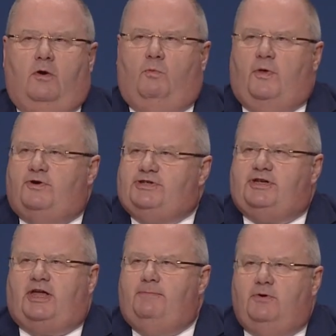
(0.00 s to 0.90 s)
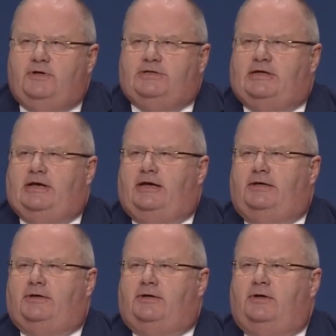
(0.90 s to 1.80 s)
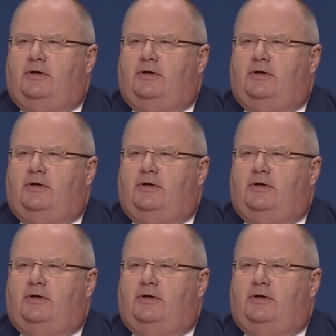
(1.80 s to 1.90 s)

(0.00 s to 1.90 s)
Whether it's a community leader